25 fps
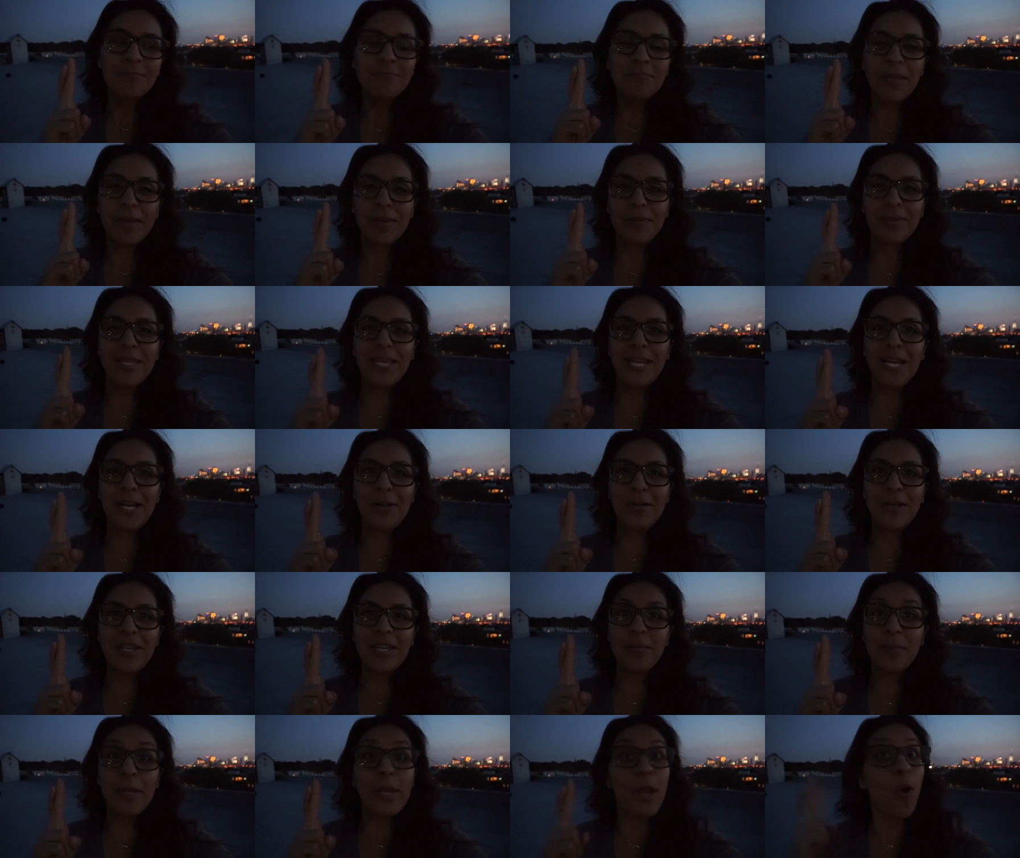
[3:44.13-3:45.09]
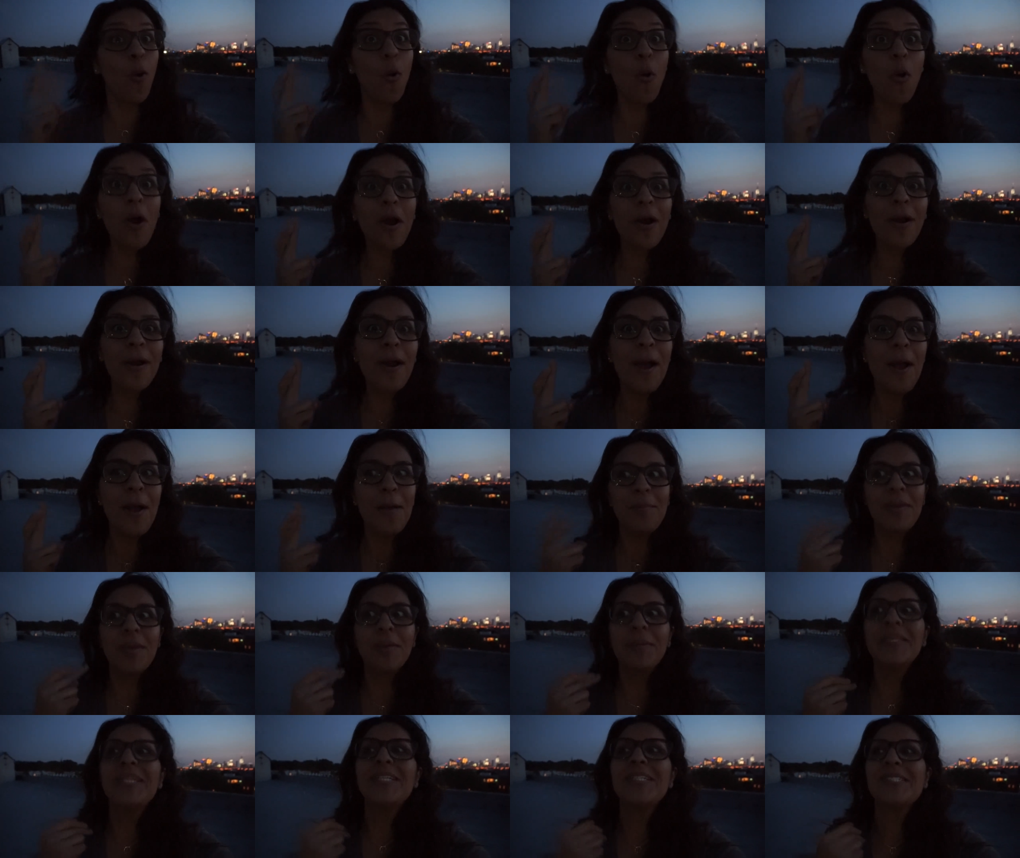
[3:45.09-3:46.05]
Maybe they don't need me, or
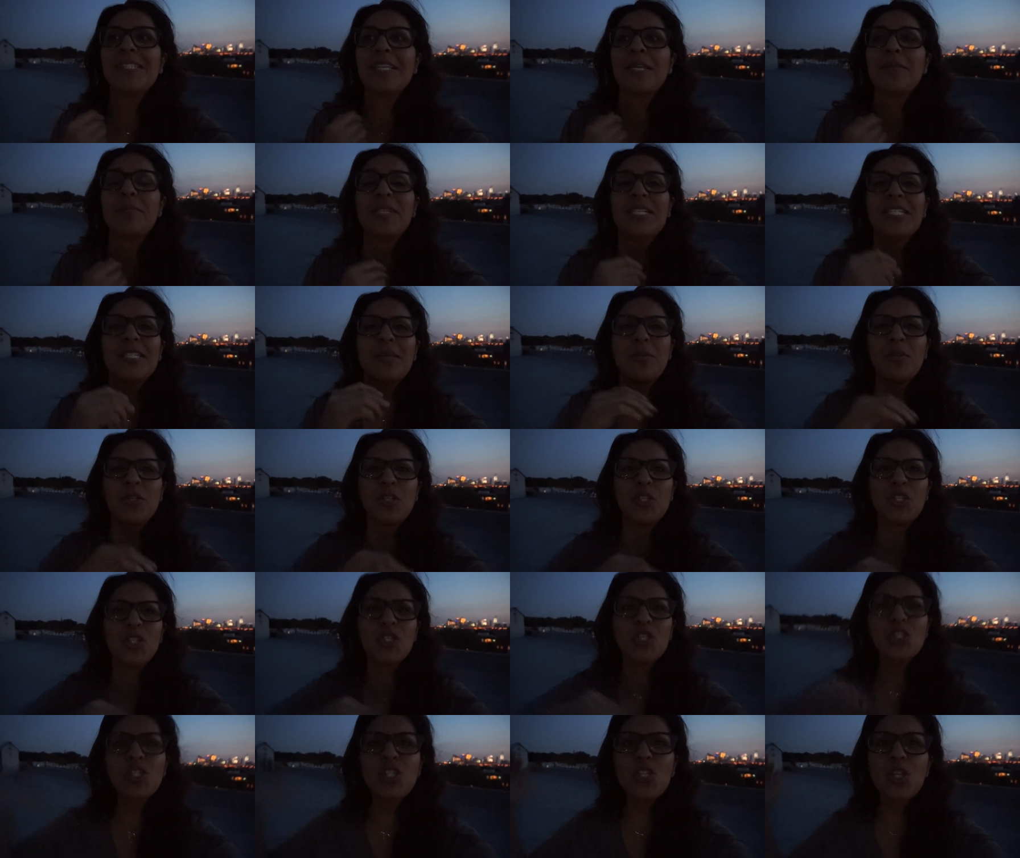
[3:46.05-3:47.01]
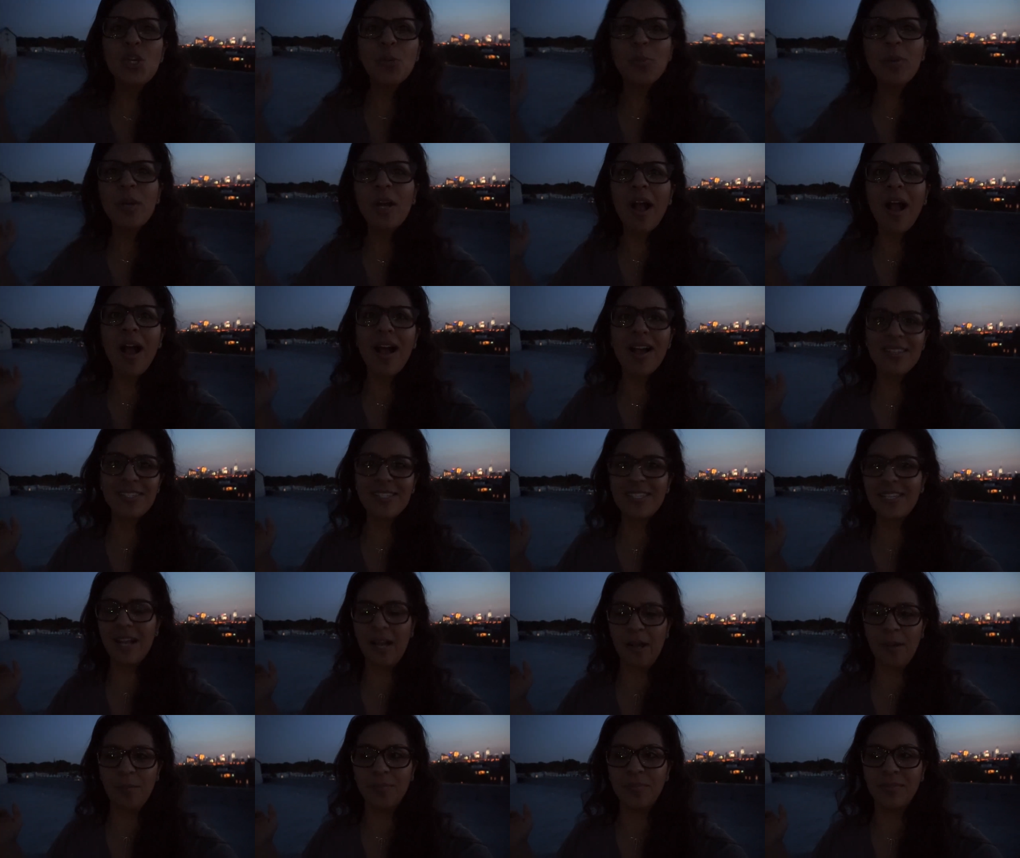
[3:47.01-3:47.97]
maybe they'll send me somewhere super
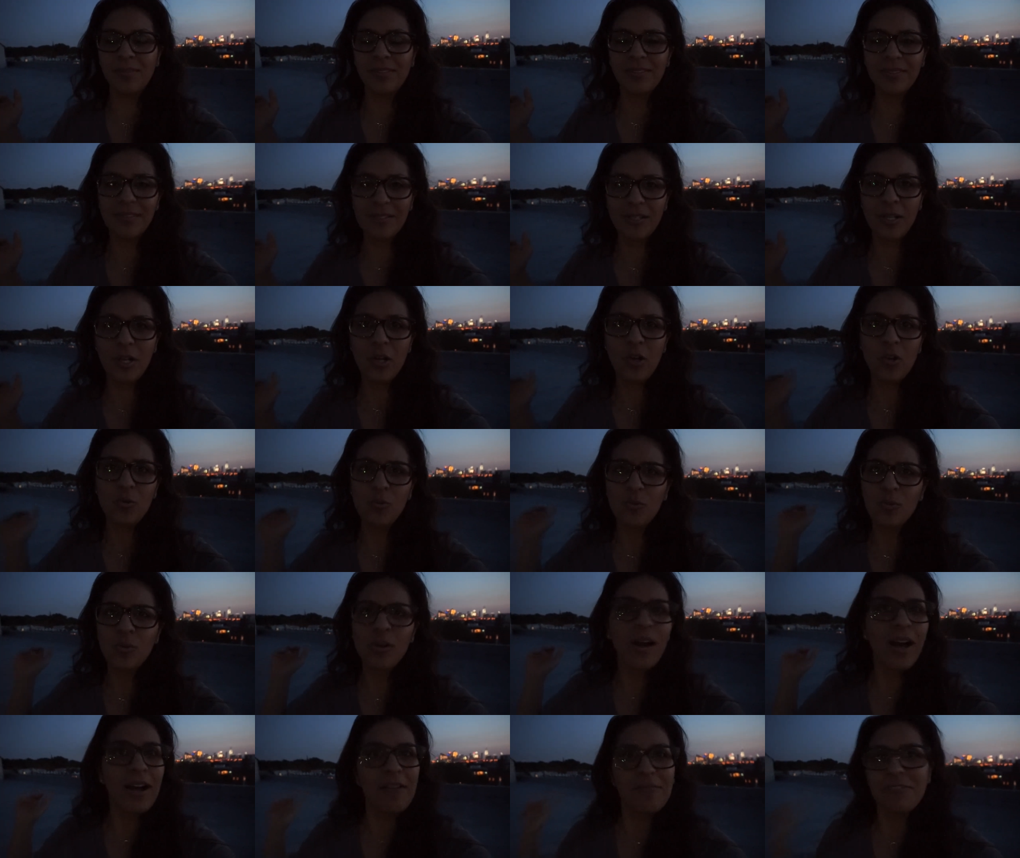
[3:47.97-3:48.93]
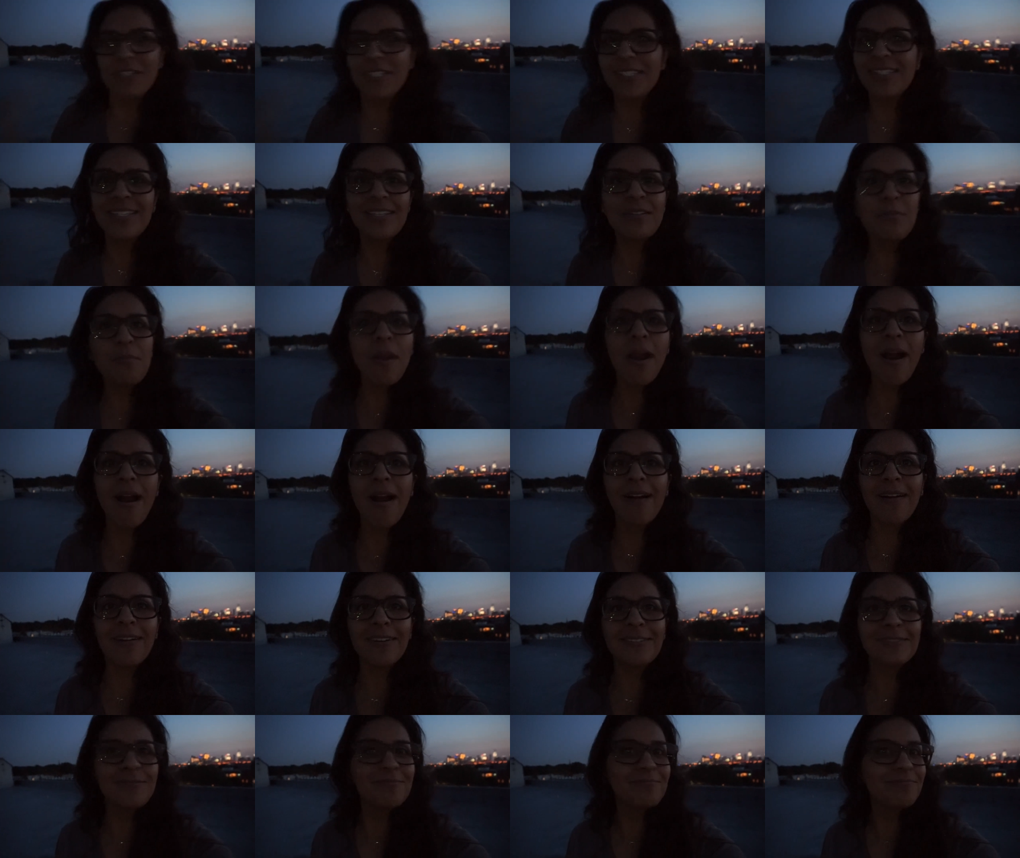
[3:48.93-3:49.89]
awesome. We'll have to see
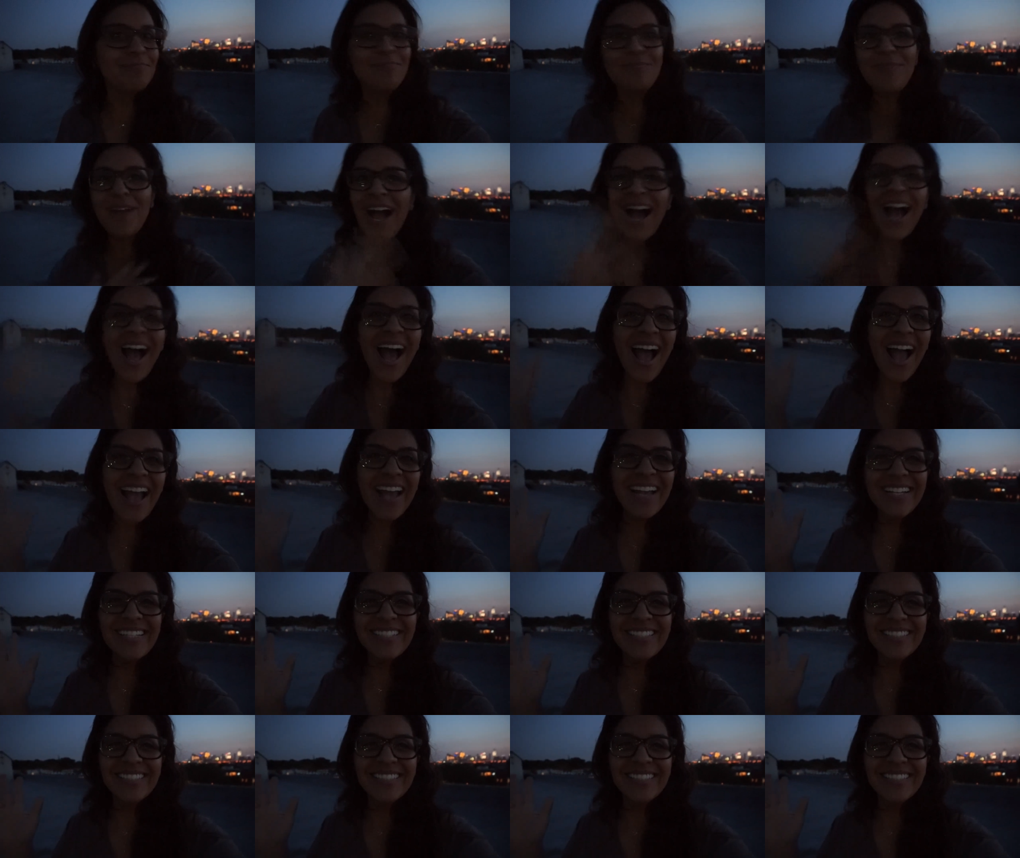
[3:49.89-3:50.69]
tomorrow. Bye.